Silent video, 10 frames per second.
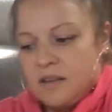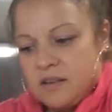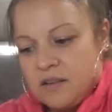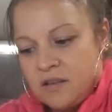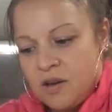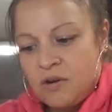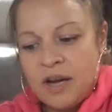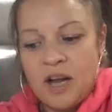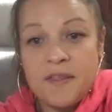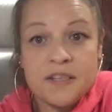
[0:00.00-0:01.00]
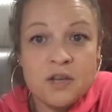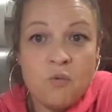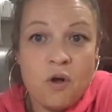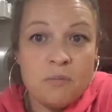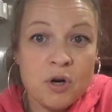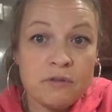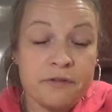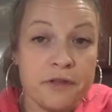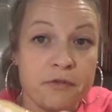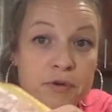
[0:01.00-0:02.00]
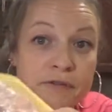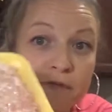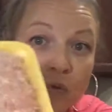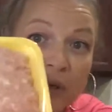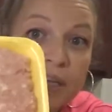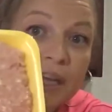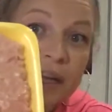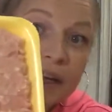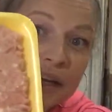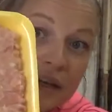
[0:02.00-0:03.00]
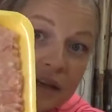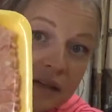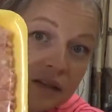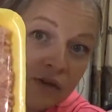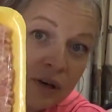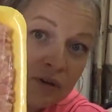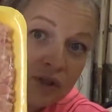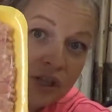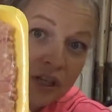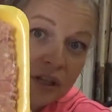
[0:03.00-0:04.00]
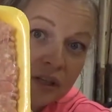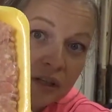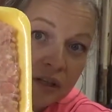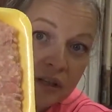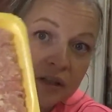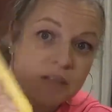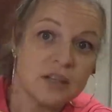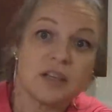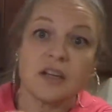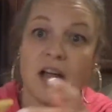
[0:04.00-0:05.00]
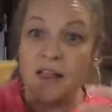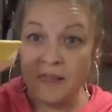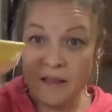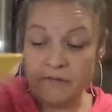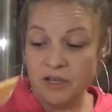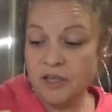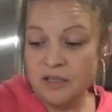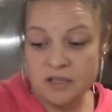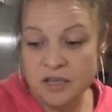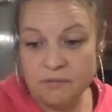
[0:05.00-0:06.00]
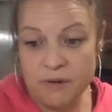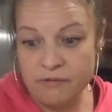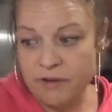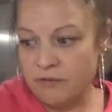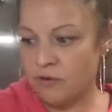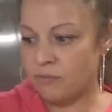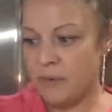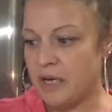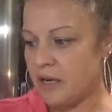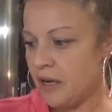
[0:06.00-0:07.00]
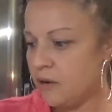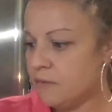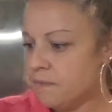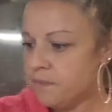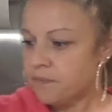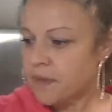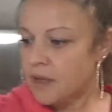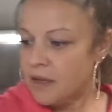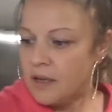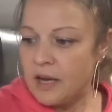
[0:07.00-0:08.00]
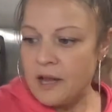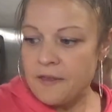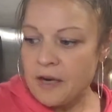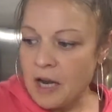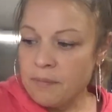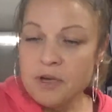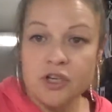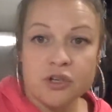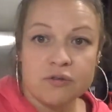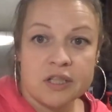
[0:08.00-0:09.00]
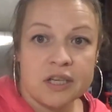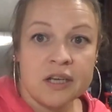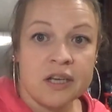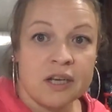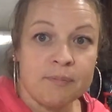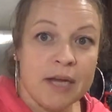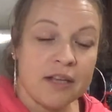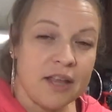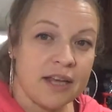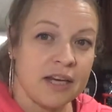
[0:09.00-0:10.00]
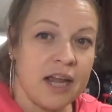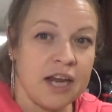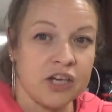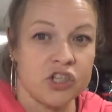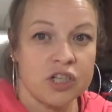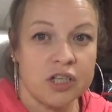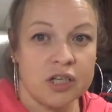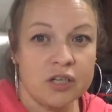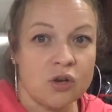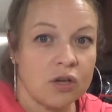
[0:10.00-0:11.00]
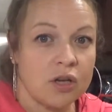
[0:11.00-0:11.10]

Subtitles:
So I got this at Walmart for $3.48, ground chicken. I love it. It's like my favorite meat now. And then I'm going to use it and make like an Asian